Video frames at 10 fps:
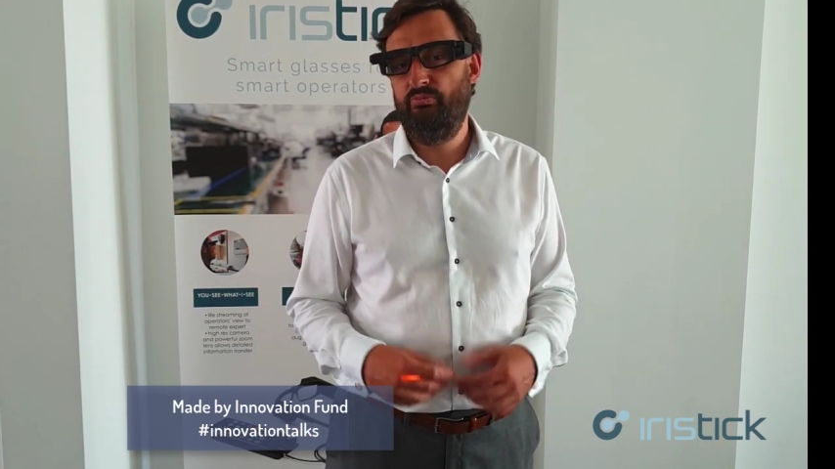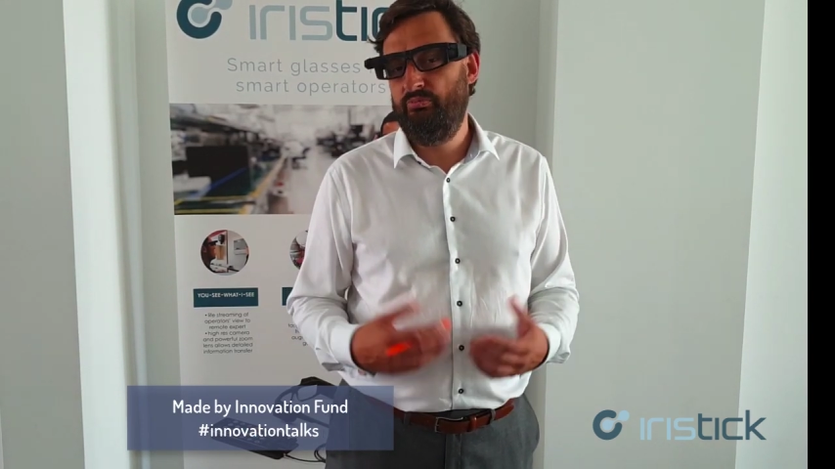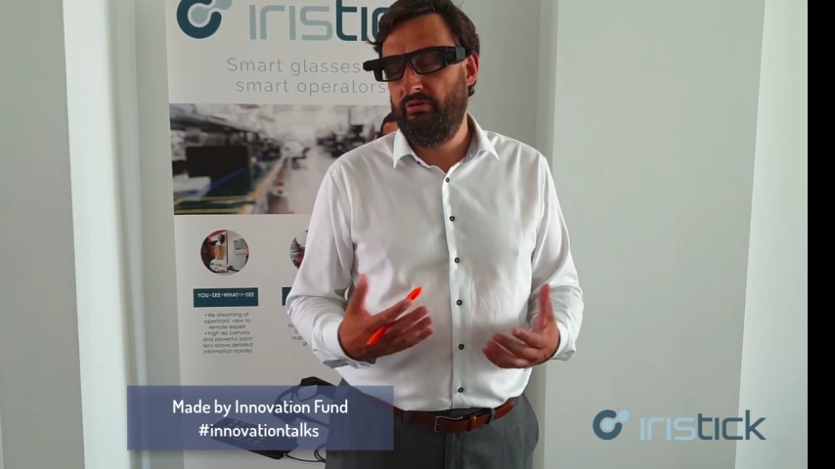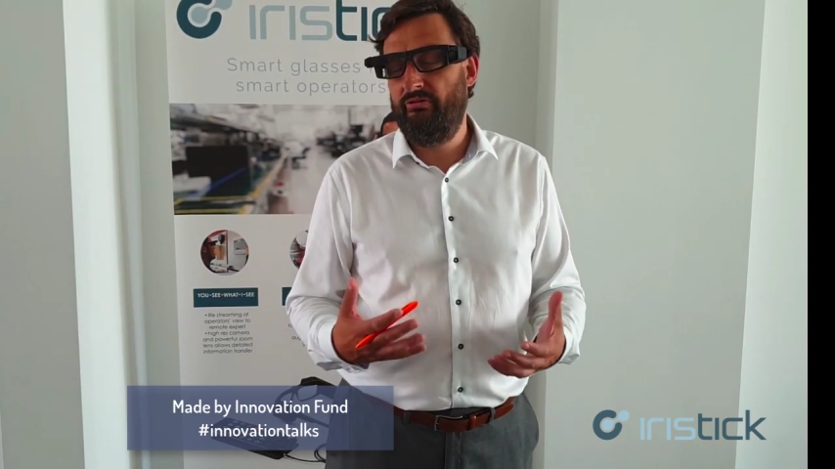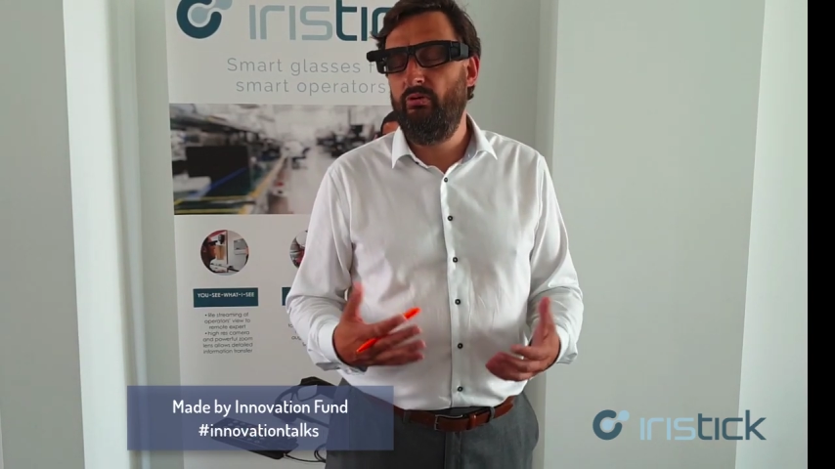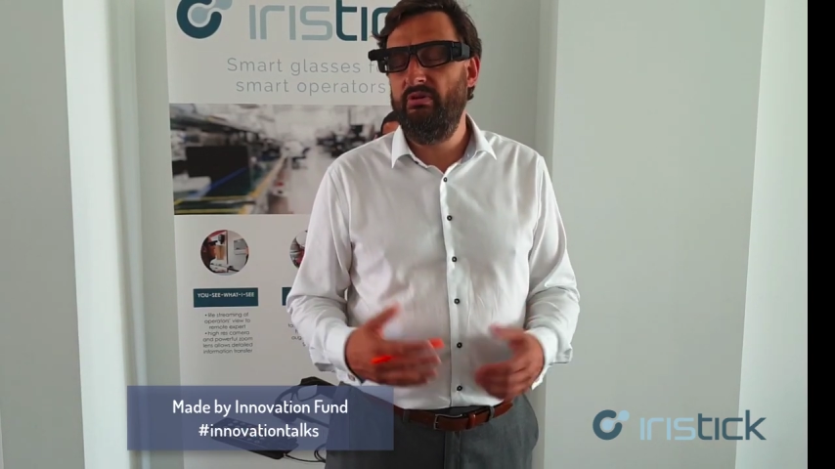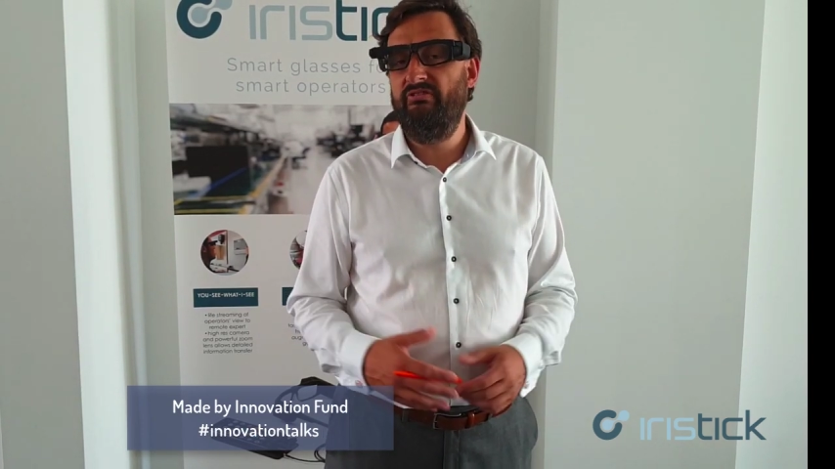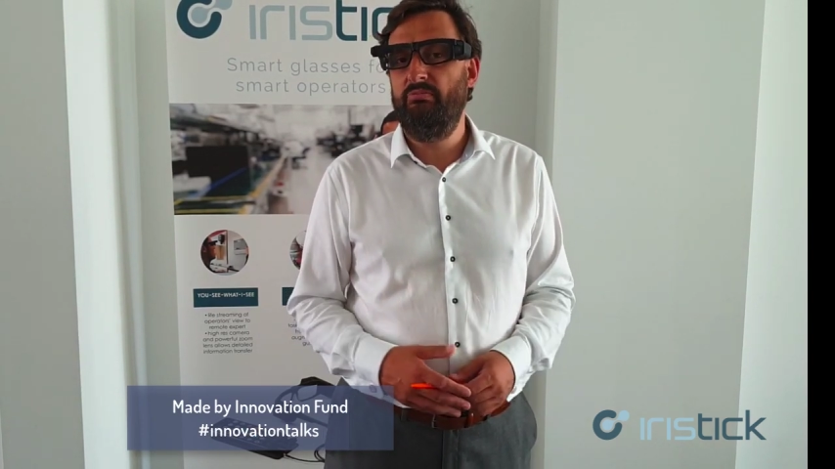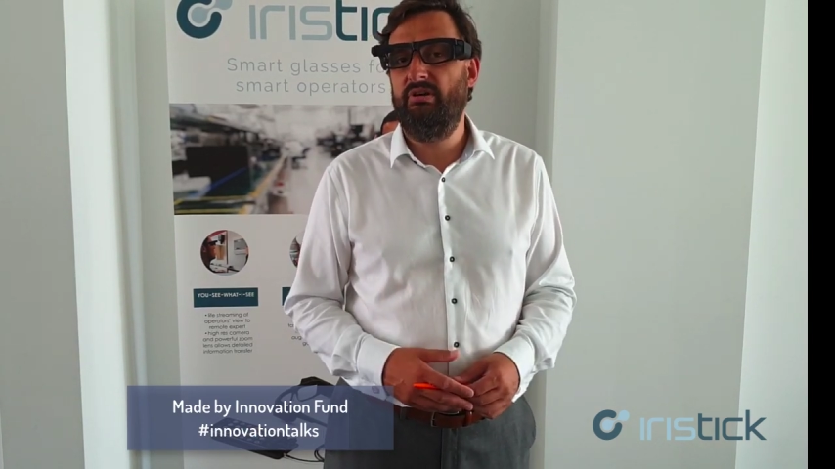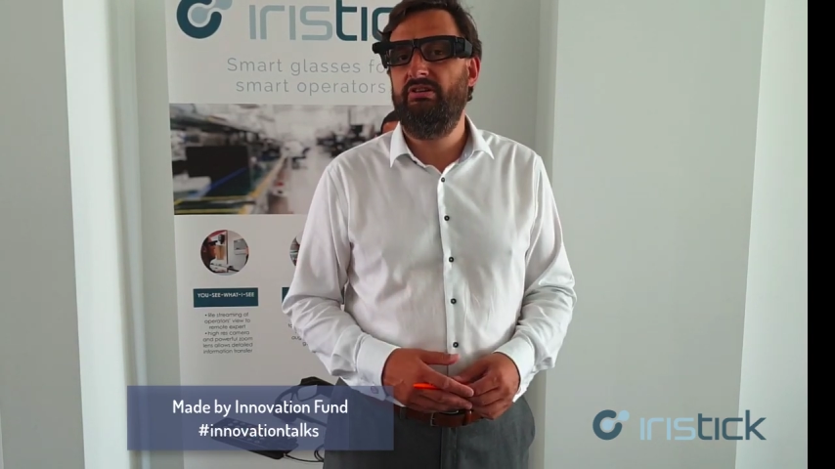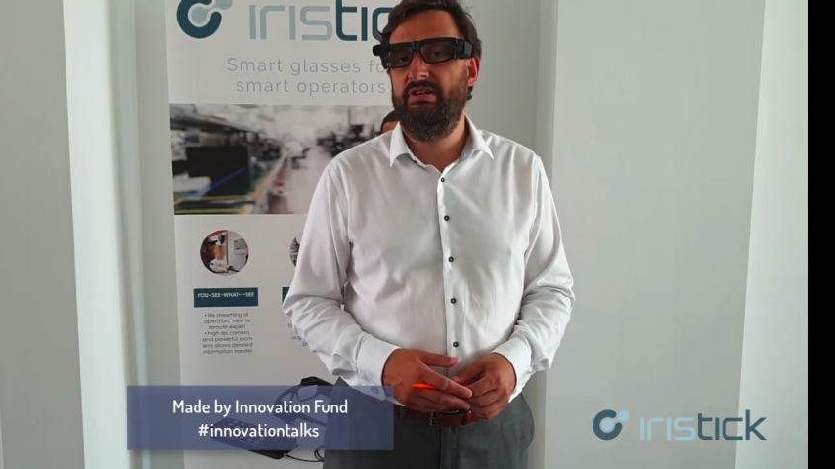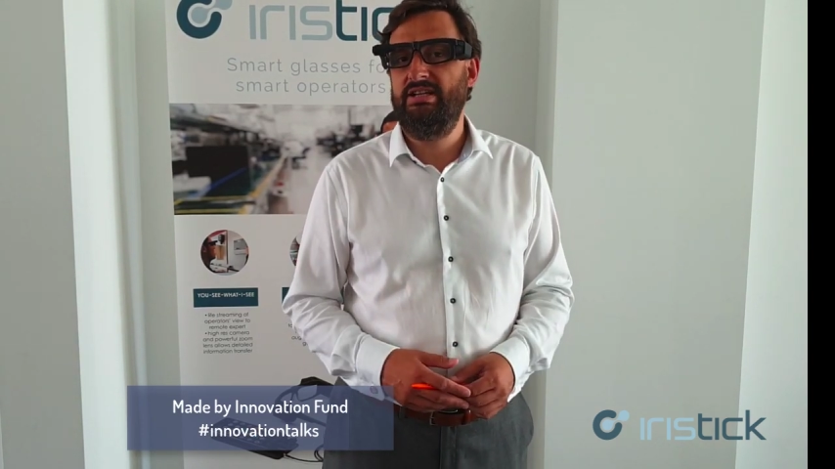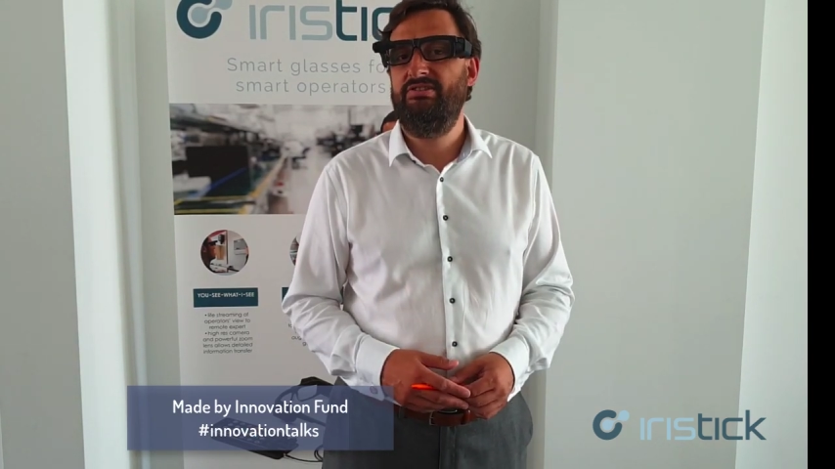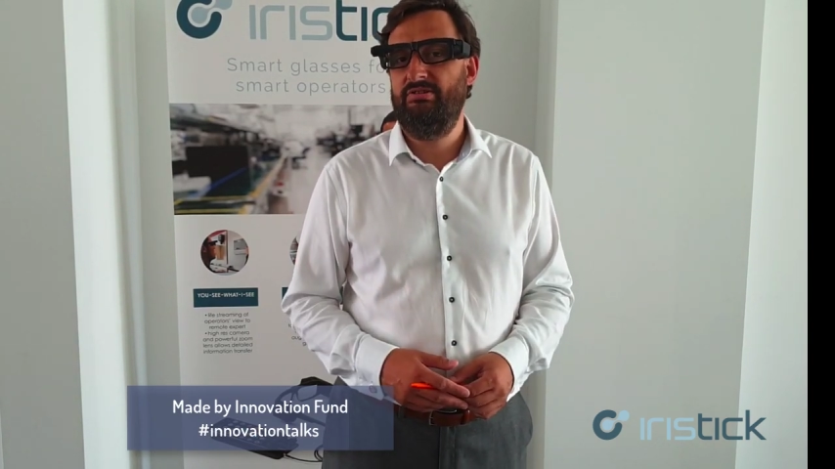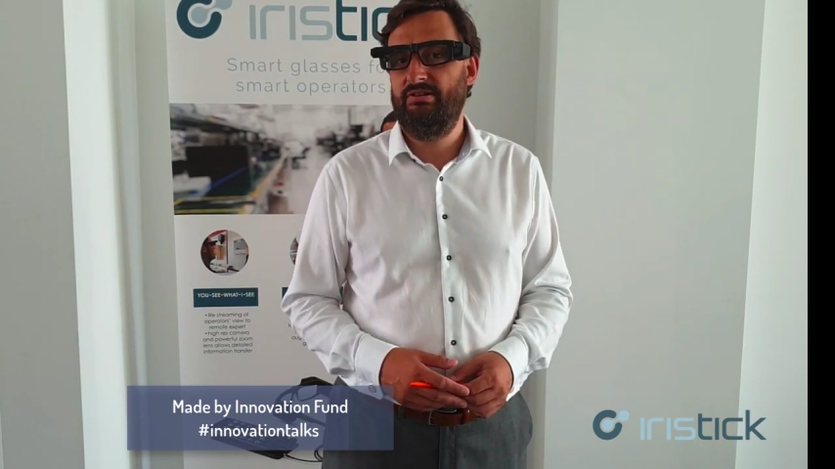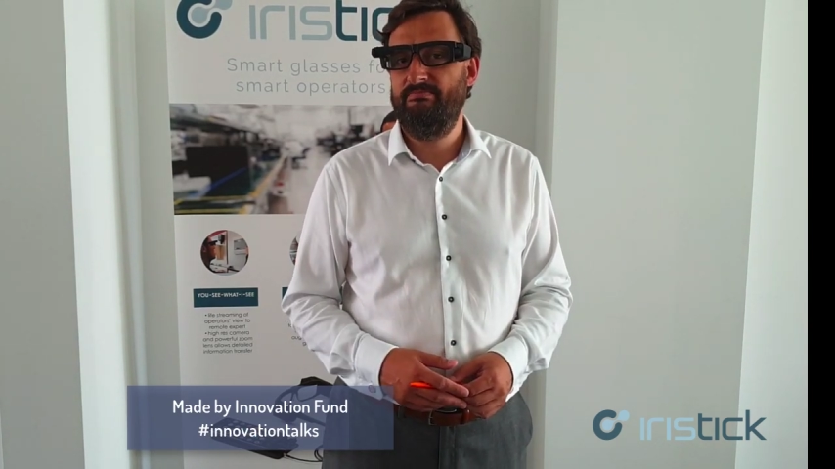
perform even better next year.